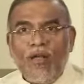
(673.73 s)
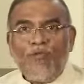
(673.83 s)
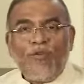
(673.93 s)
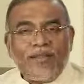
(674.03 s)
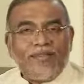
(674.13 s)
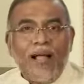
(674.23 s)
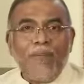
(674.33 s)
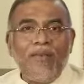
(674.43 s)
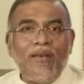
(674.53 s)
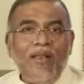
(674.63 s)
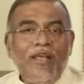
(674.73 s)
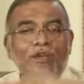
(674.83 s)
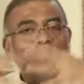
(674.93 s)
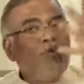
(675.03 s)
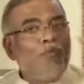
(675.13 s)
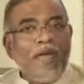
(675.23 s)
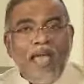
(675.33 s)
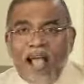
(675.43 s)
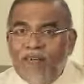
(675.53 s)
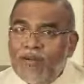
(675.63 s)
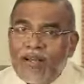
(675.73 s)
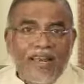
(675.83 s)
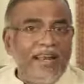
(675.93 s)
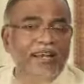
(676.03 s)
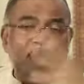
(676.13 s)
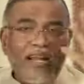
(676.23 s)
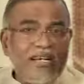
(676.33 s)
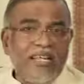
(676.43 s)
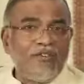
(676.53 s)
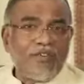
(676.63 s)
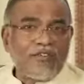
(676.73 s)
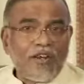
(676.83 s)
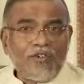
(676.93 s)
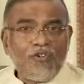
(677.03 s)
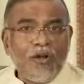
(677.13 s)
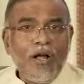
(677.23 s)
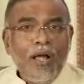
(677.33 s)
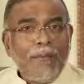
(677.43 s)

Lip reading: For example, you may have a great IT infrastructure,